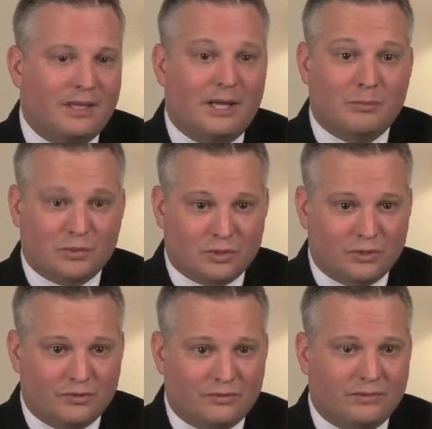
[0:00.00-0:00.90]
and
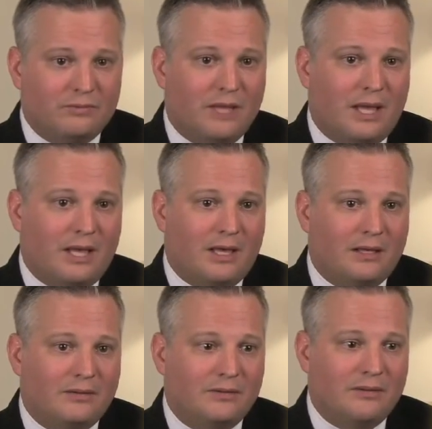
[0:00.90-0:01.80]
preserved,
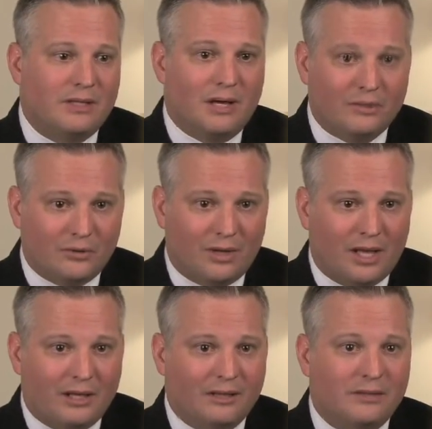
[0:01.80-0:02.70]
and the
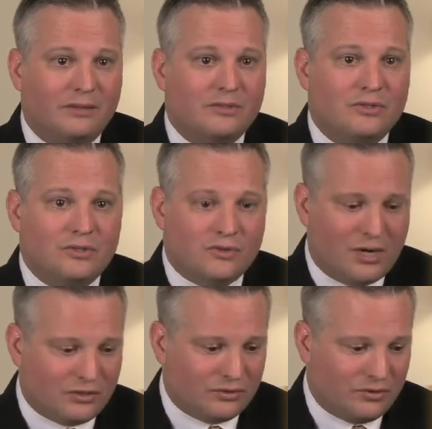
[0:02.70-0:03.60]
underlying
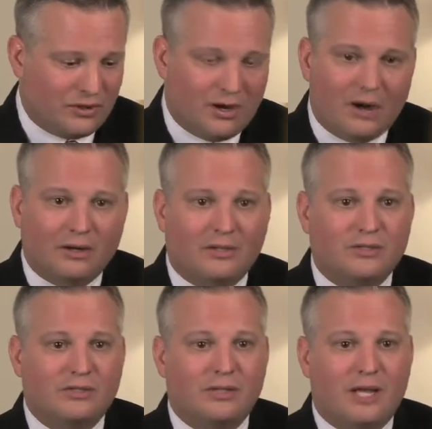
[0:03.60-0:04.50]
structure, the
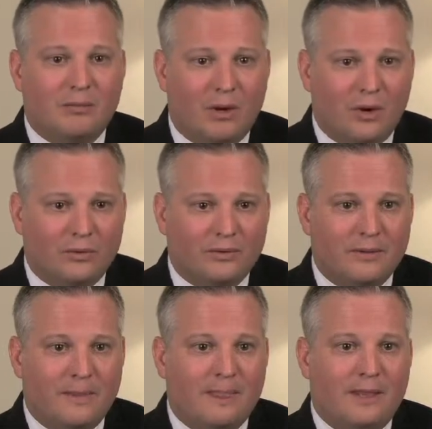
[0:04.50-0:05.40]
cartilage and bone,
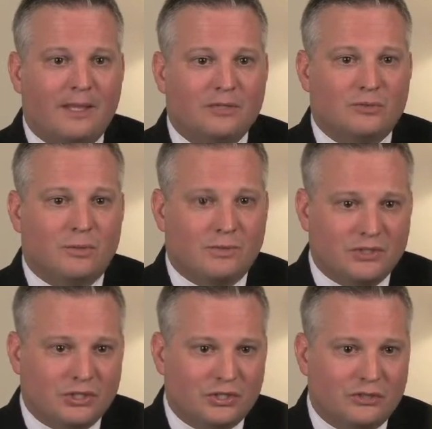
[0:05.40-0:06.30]
is
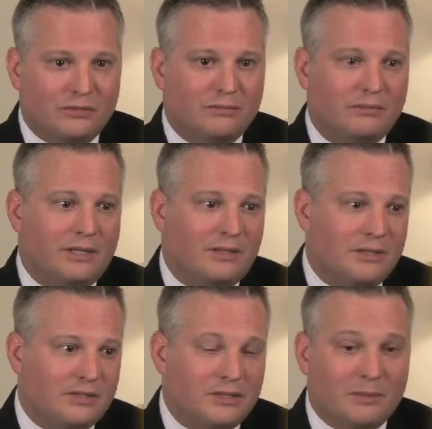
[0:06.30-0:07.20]
repositioned,
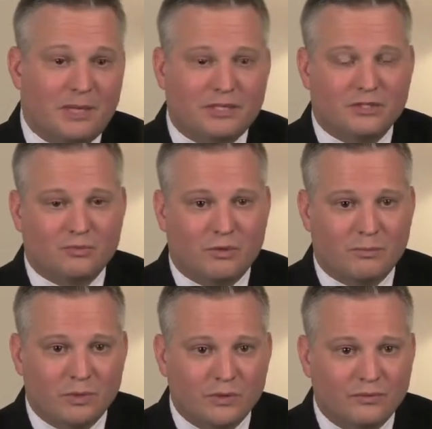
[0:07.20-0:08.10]
and in some cases
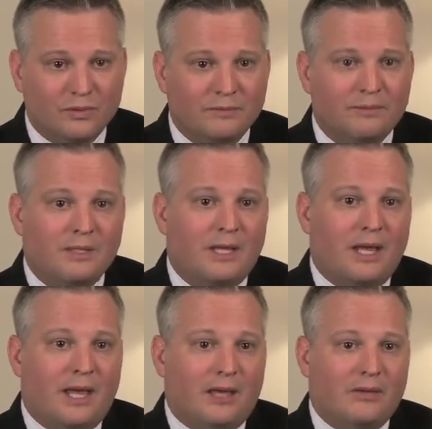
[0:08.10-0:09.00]
removed,
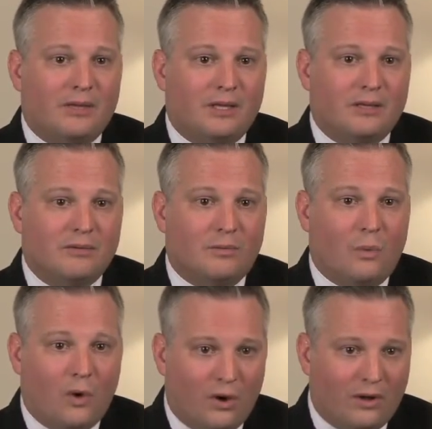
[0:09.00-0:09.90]
and the
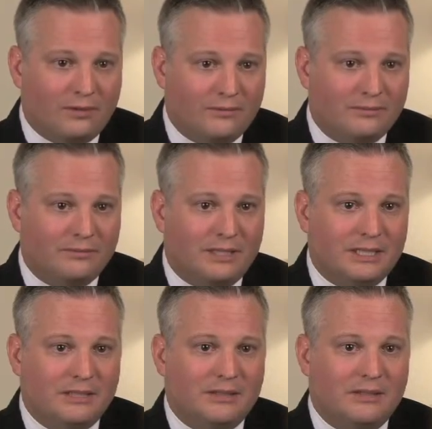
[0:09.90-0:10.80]
wall,
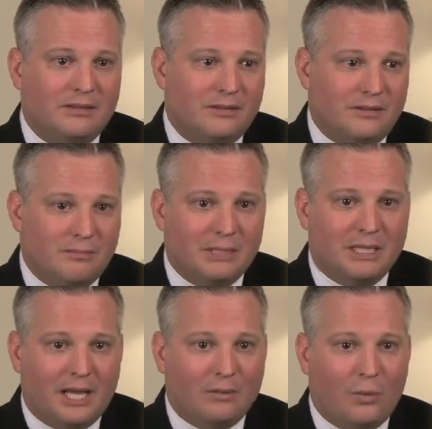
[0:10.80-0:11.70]
the
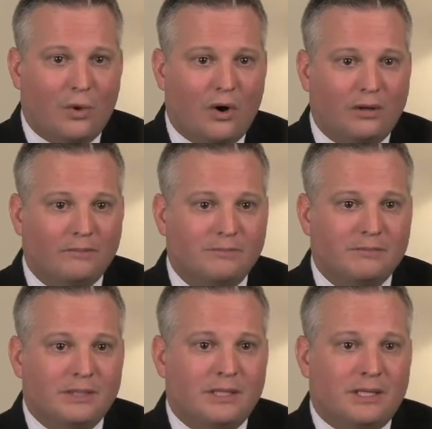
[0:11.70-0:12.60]
midline wall,
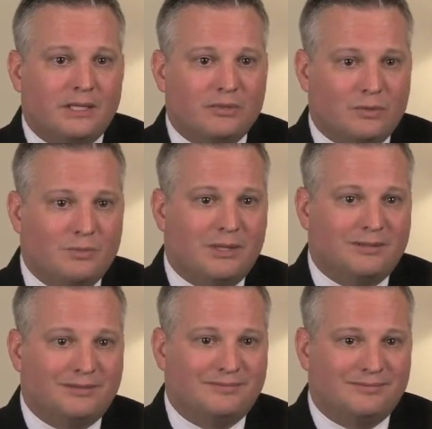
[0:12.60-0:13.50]
is rebuilt